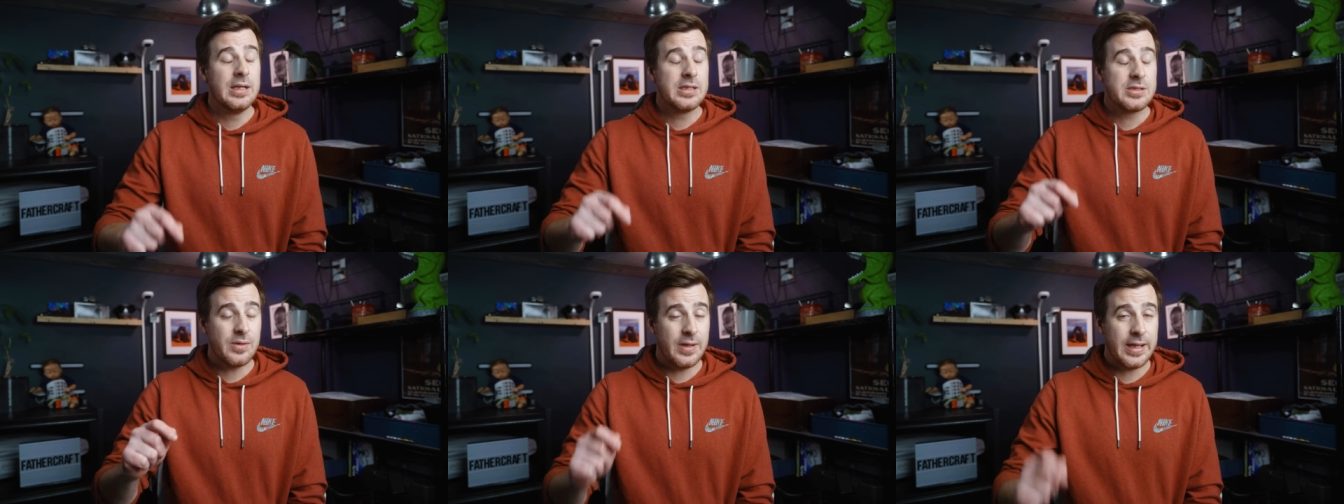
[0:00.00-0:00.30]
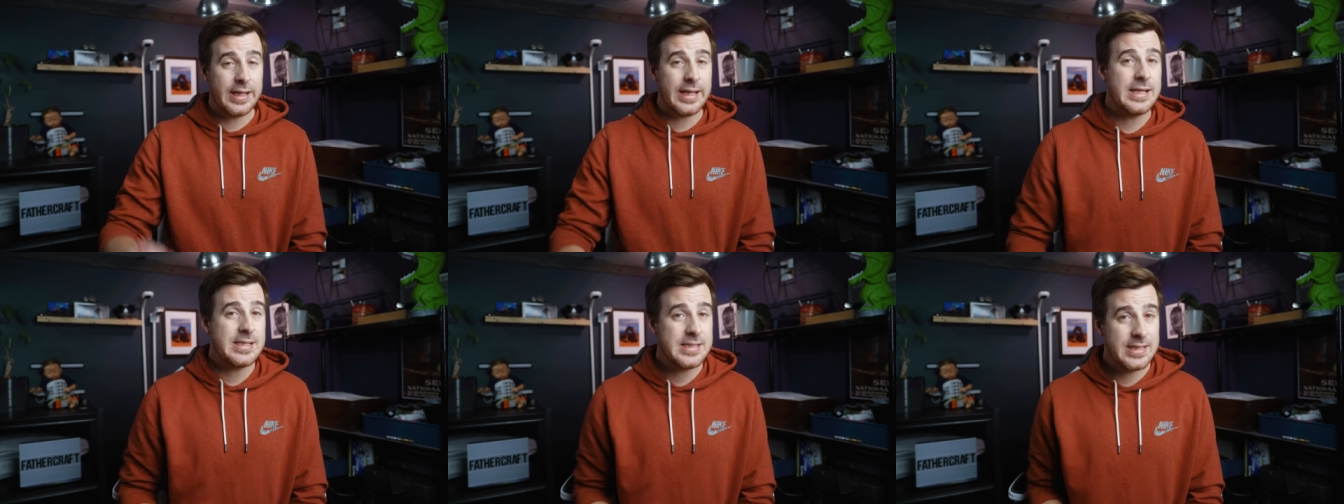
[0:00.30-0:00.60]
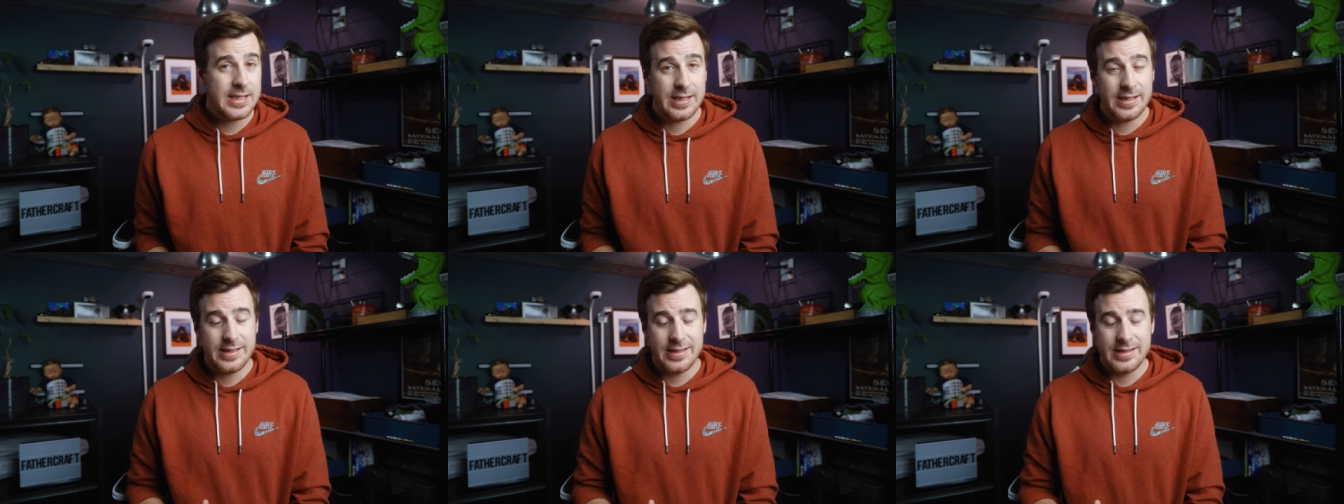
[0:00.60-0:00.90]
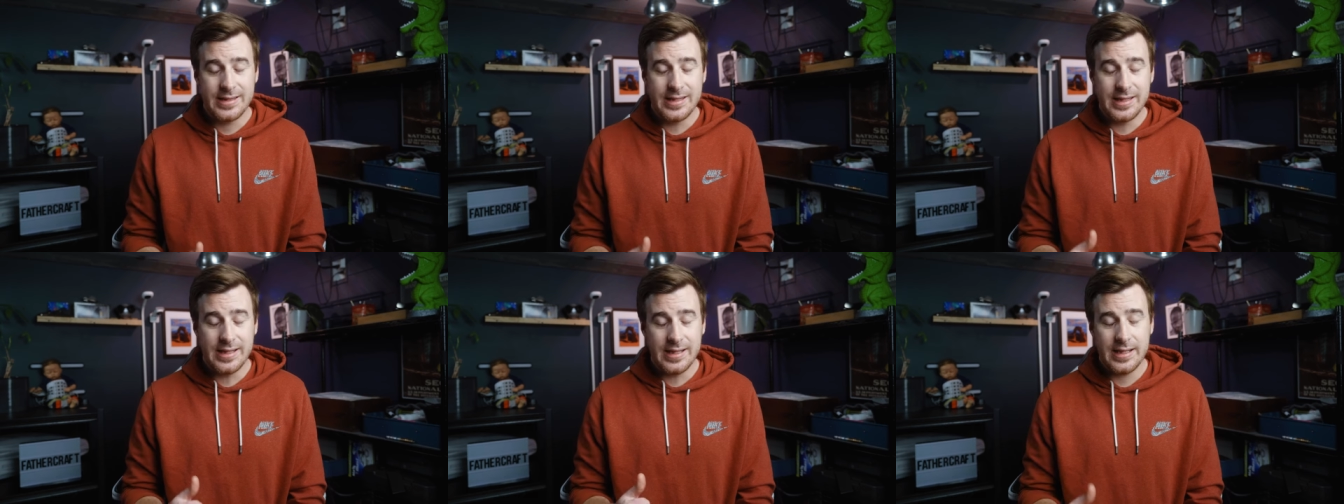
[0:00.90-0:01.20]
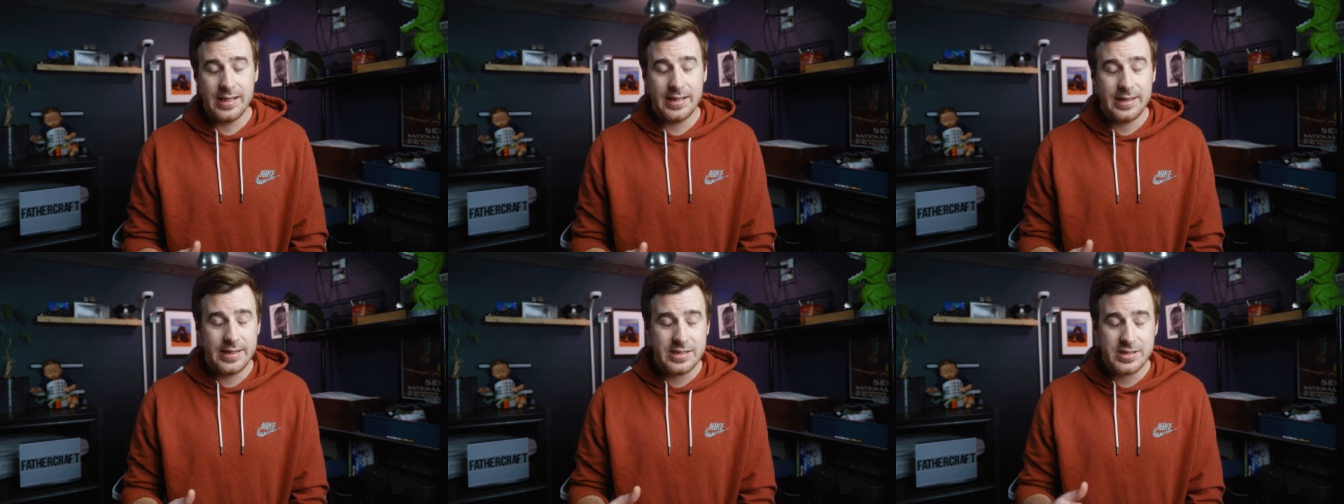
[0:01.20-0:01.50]
So like I said,
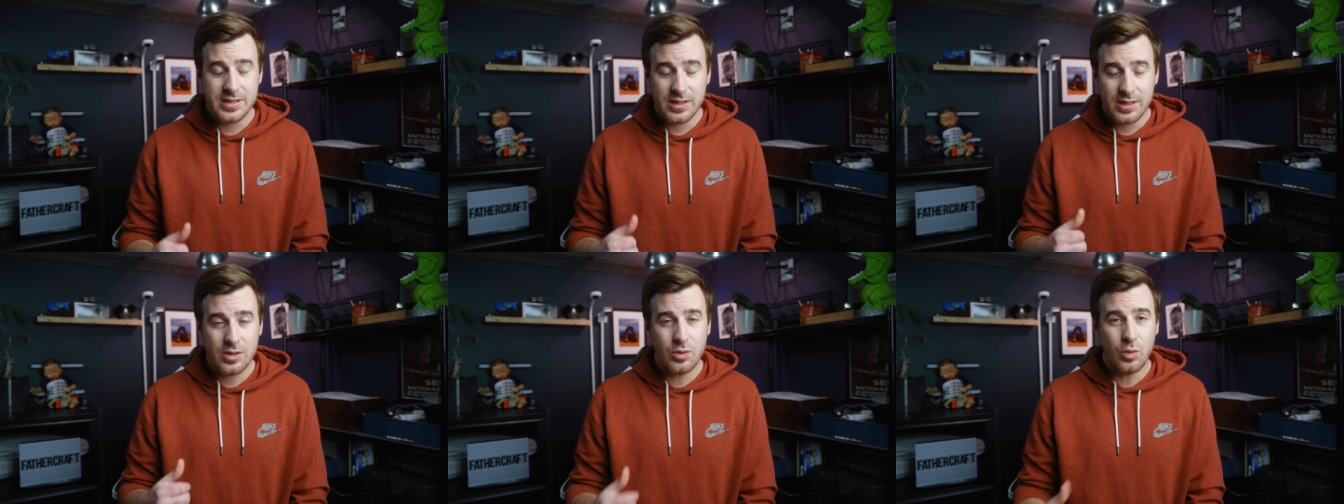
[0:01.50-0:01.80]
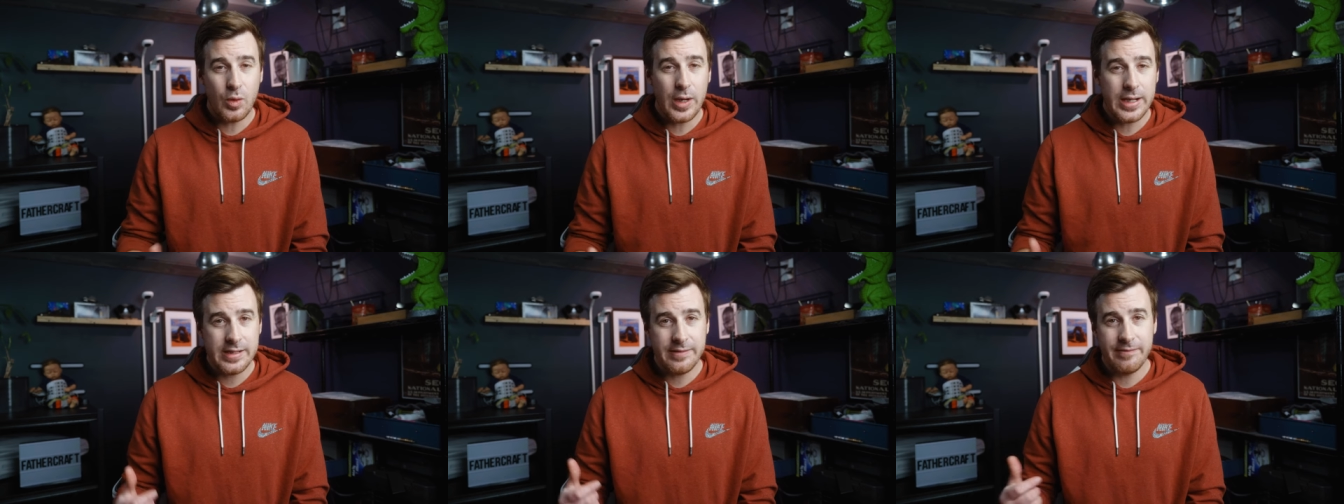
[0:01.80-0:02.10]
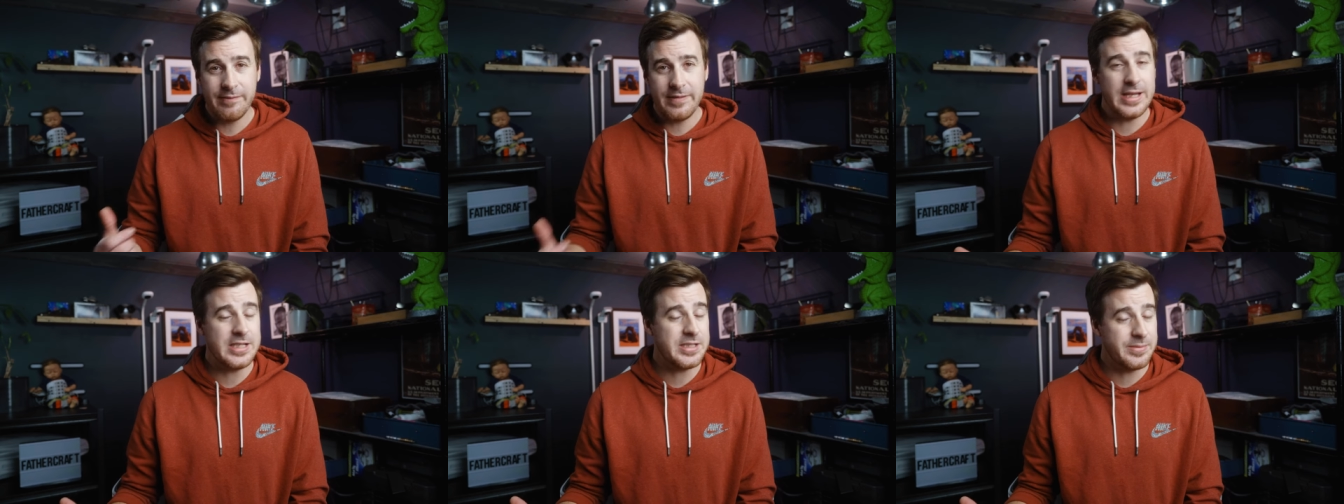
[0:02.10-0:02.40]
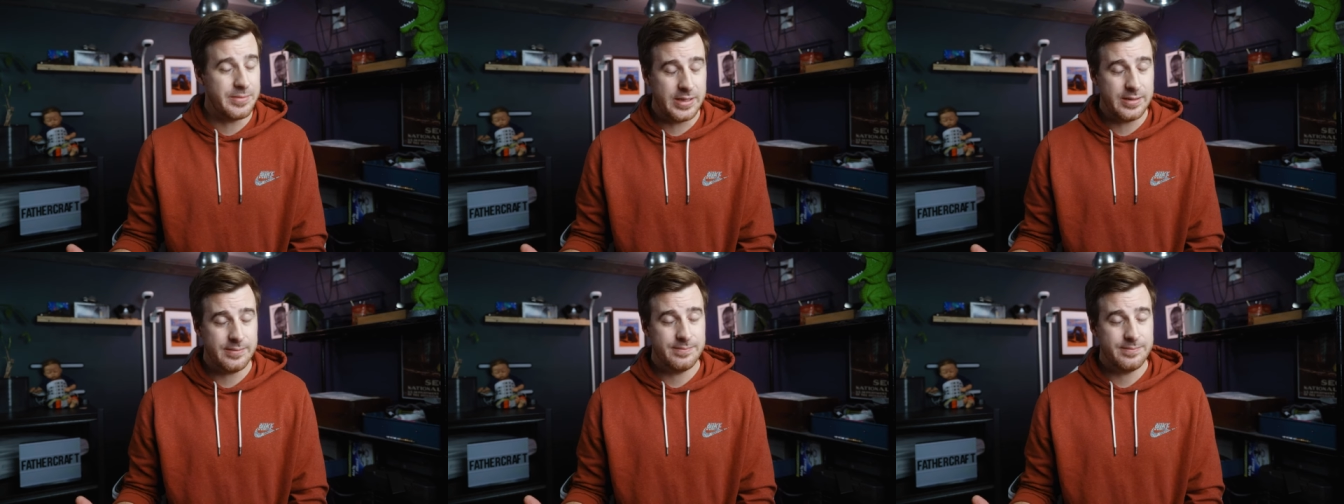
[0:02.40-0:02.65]
these are quite an investment